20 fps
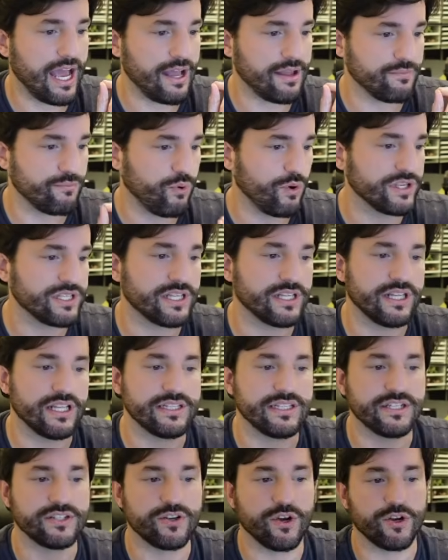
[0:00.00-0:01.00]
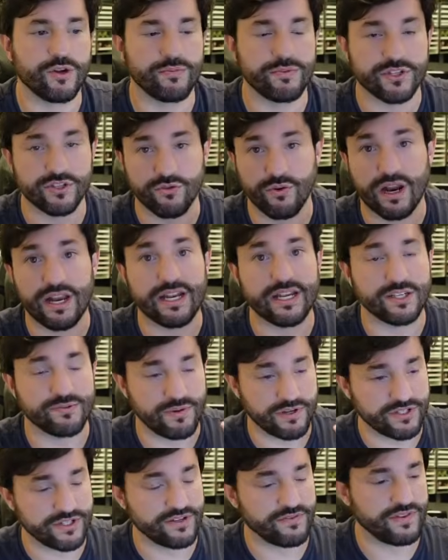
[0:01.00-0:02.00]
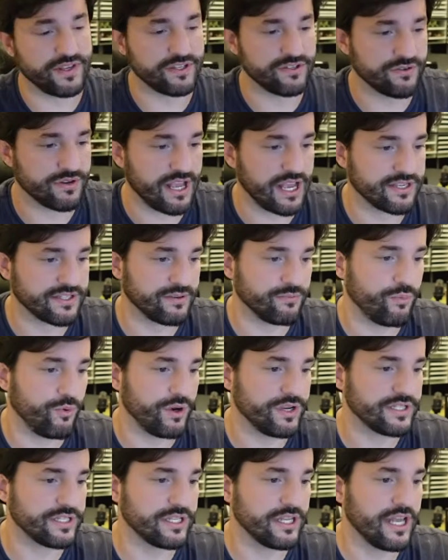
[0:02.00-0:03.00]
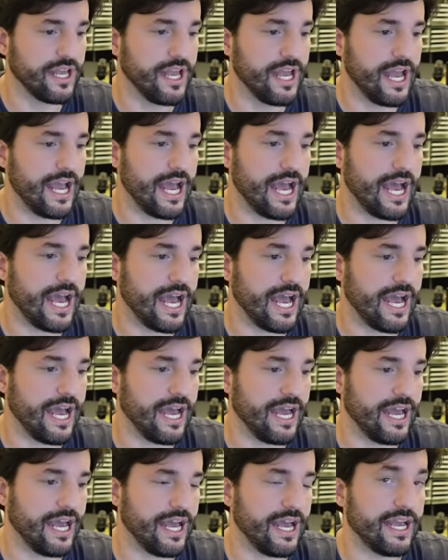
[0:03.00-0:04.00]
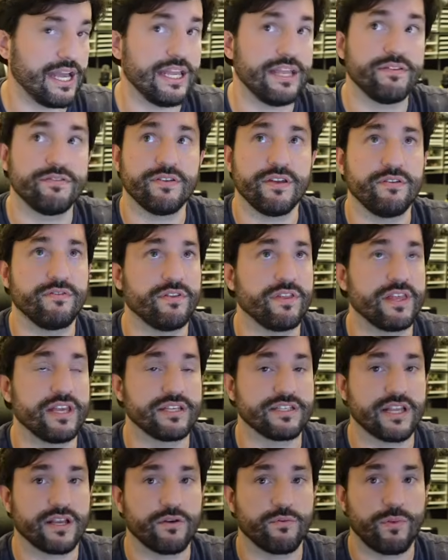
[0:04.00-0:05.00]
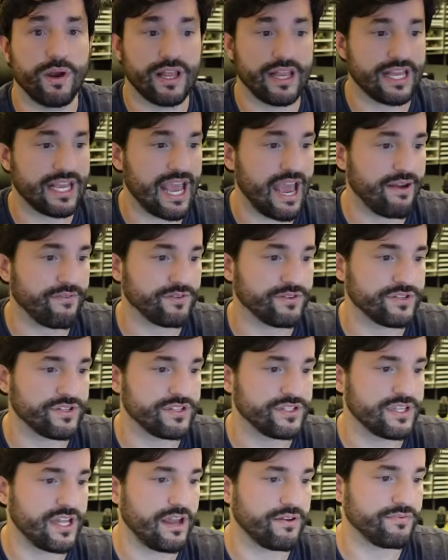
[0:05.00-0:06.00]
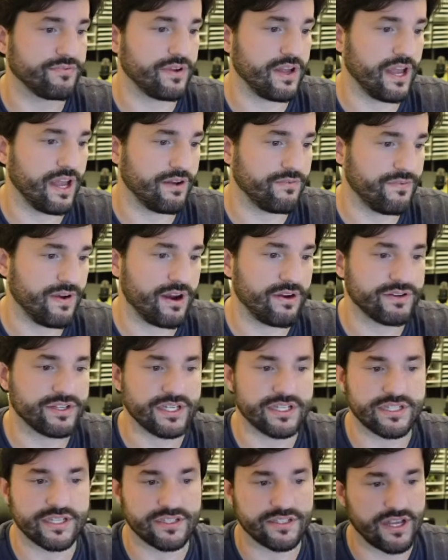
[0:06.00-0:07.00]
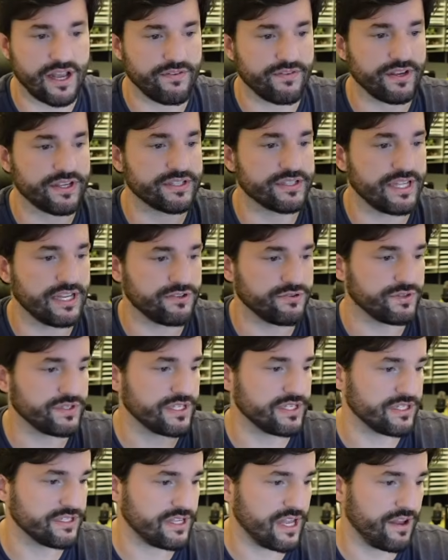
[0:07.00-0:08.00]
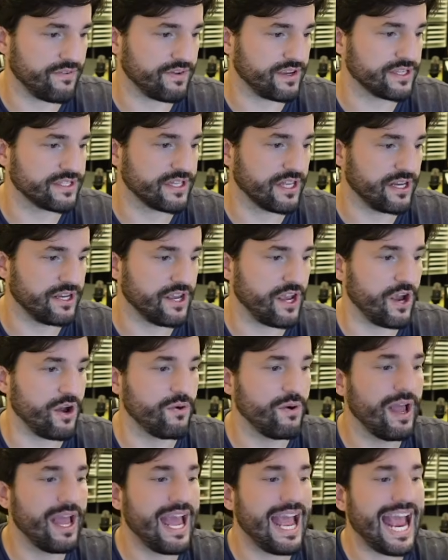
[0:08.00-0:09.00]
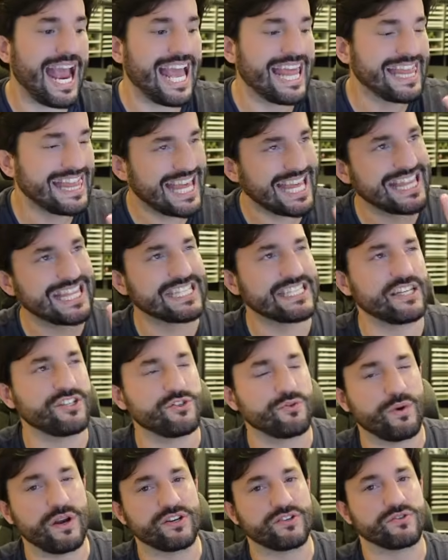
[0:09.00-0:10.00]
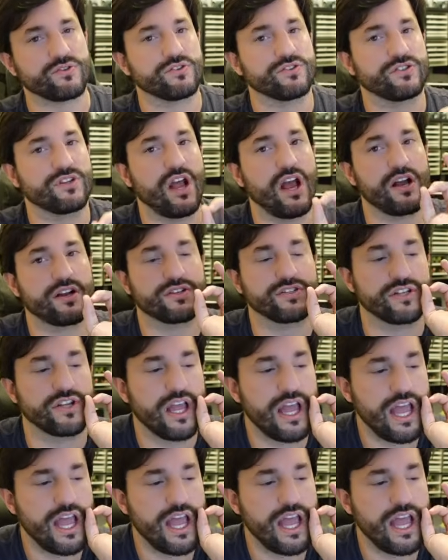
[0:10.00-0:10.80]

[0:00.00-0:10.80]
Poison Cleansing Totem is great, especially if things are casting poison. Even things like Wailing Caverns and stuff. Fire Resistance, obvious. Nature Resistance, obvious. There you go. And then the situational stocks.